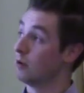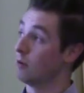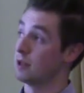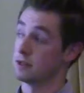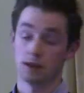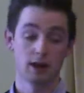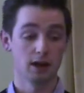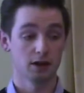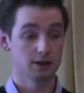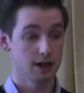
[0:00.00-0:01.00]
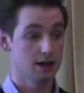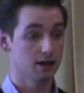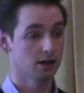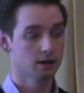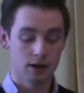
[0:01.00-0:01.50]
was Éanach
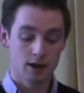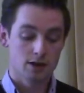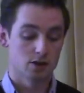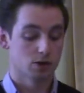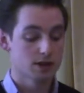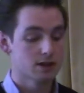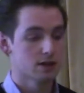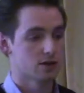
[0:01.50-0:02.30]
Teda. So this is